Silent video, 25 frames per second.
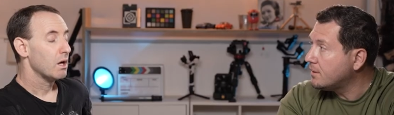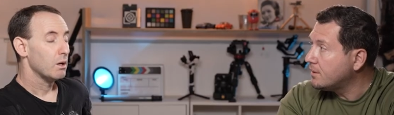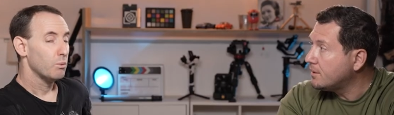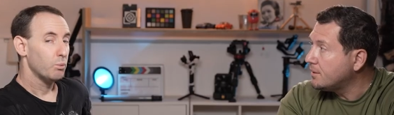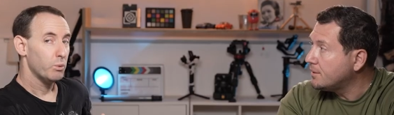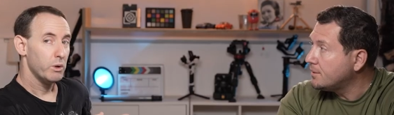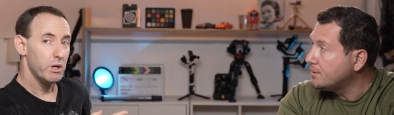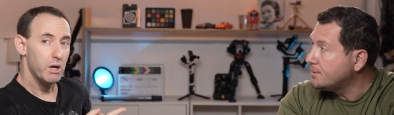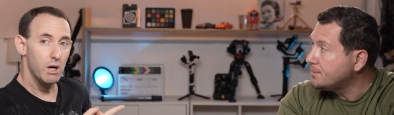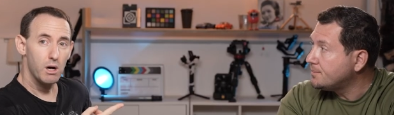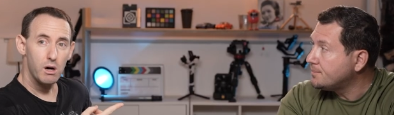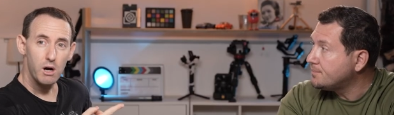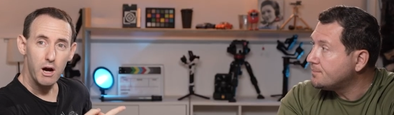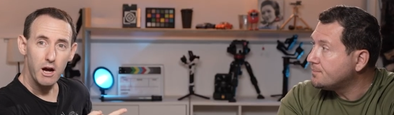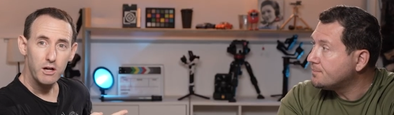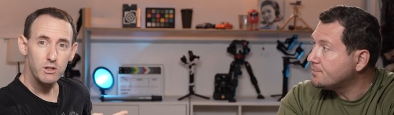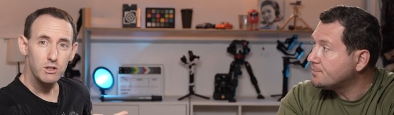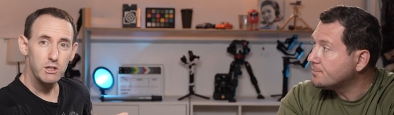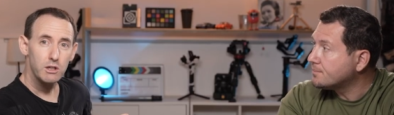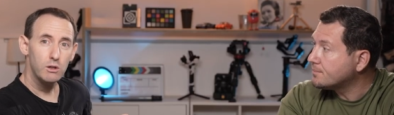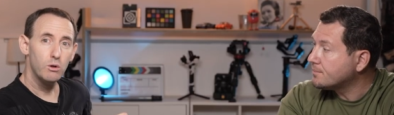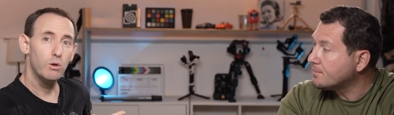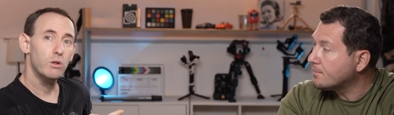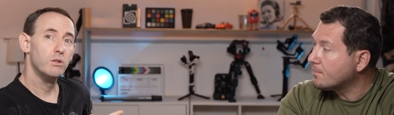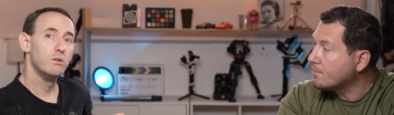Speaker 1: We are
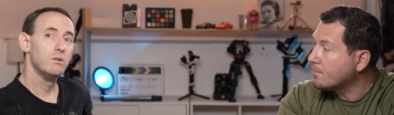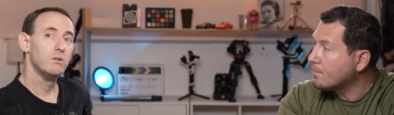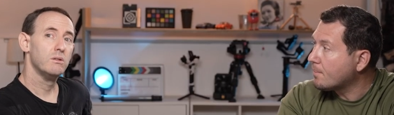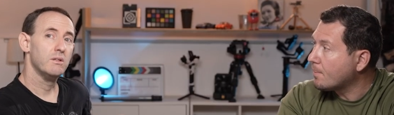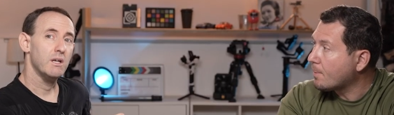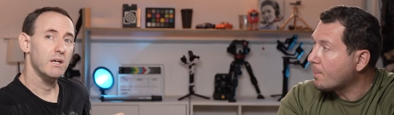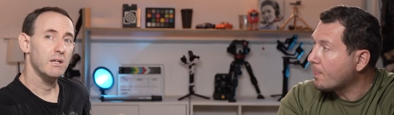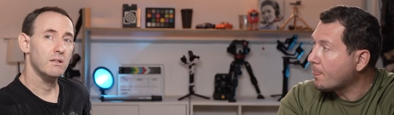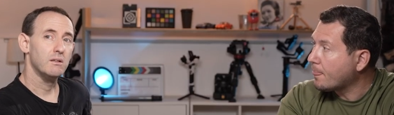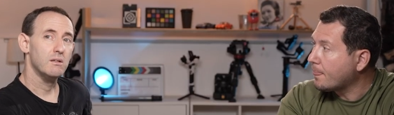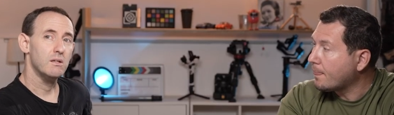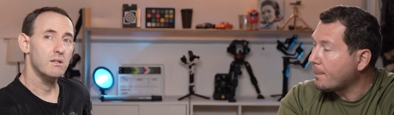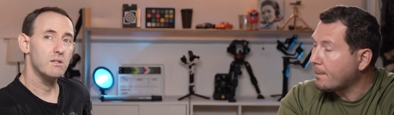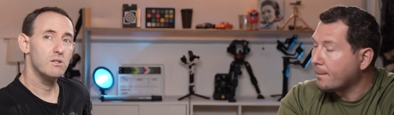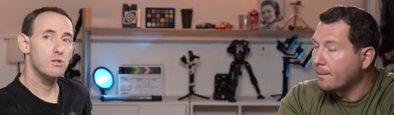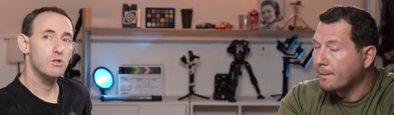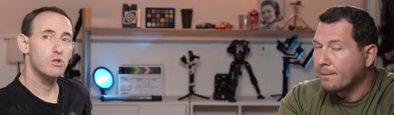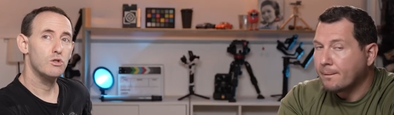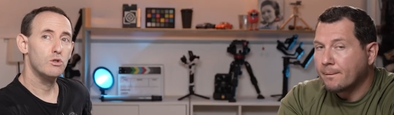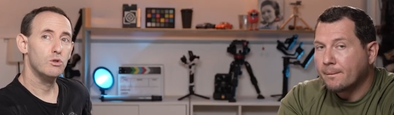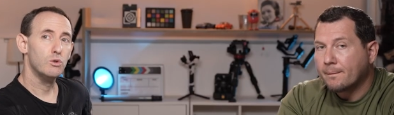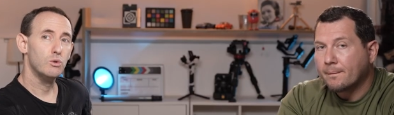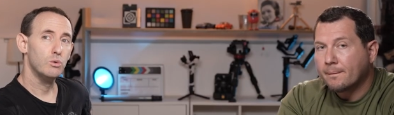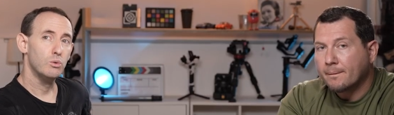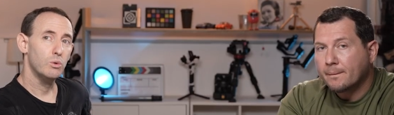actually going to take this
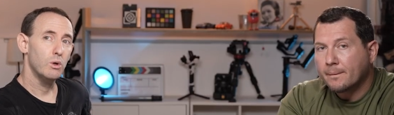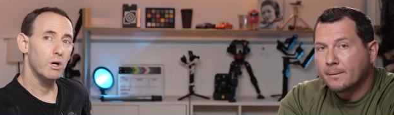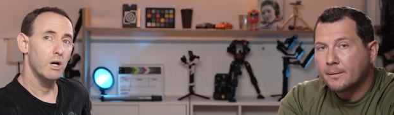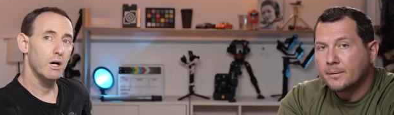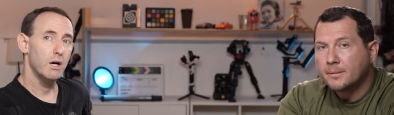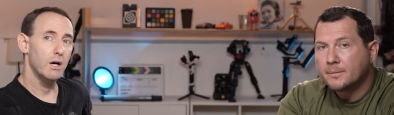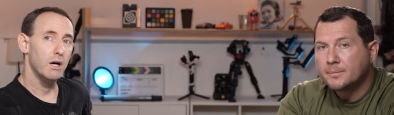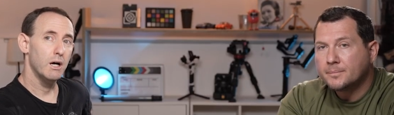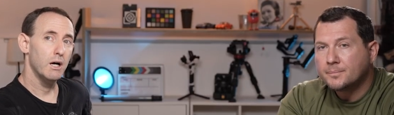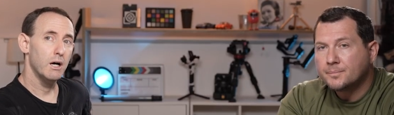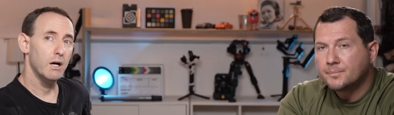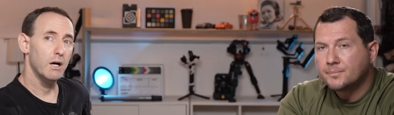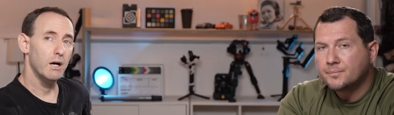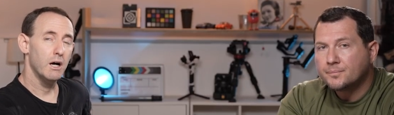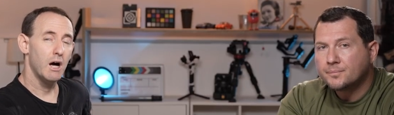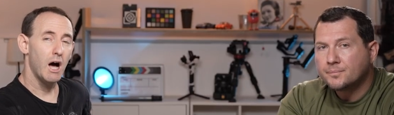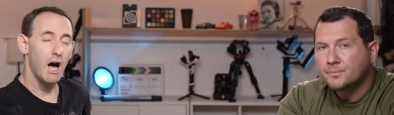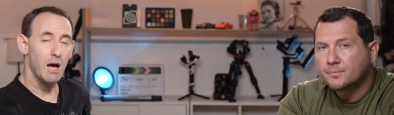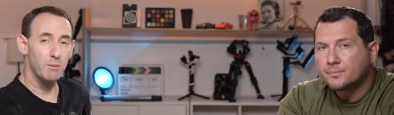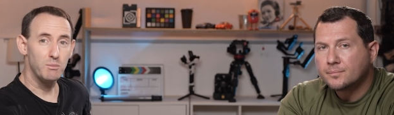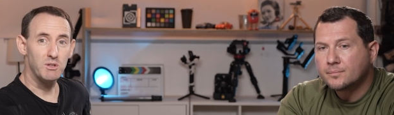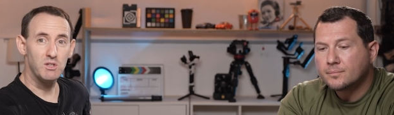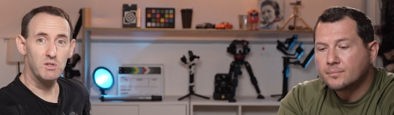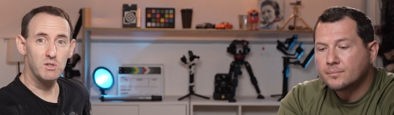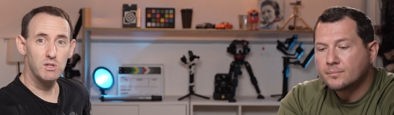to uh,
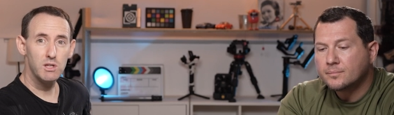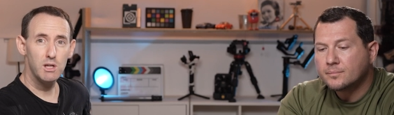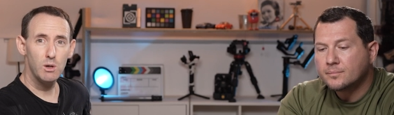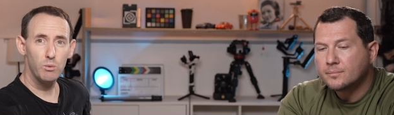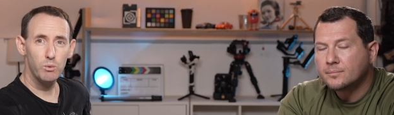IBC.